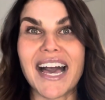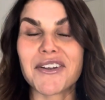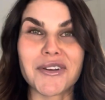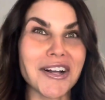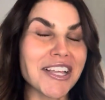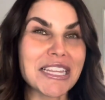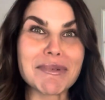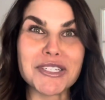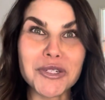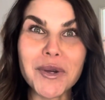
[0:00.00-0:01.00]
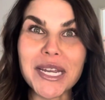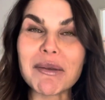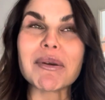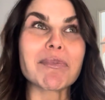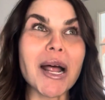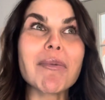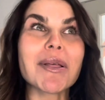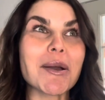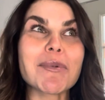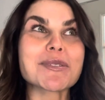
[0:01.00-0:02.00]
how long they've been doing it, but
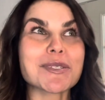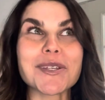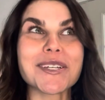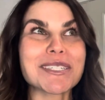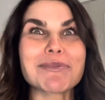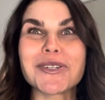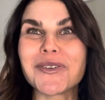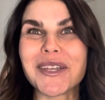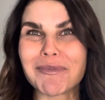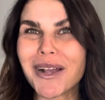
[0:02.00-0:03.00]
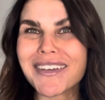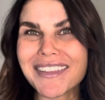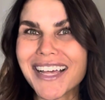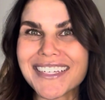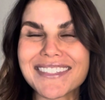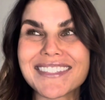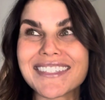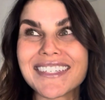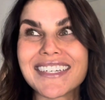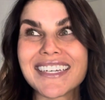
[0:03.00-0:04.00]
probably almost as long as they've been doing it. Probably the last,
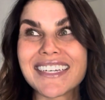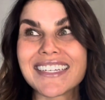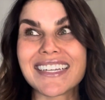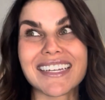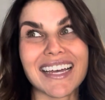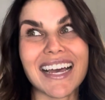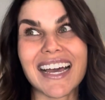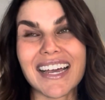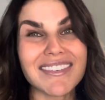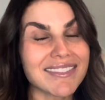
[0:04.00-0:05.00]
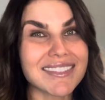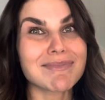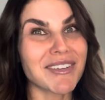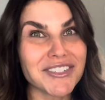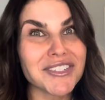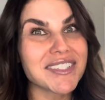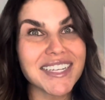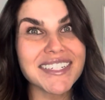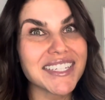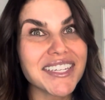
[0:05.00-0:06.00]
I would venture to
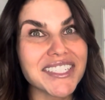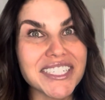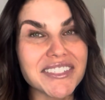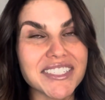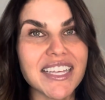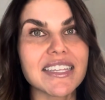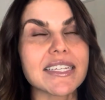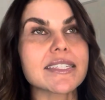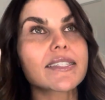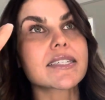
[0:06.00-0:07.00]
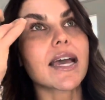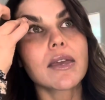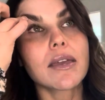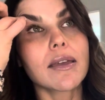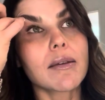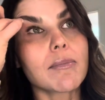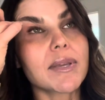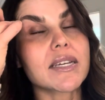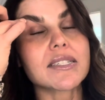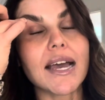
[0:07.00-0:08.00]
say 10 years at least.
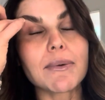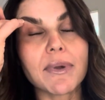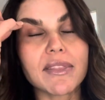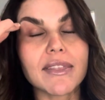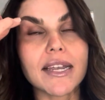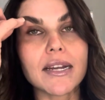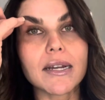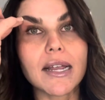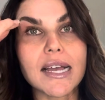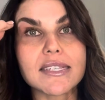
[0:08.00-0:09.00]
Because I went there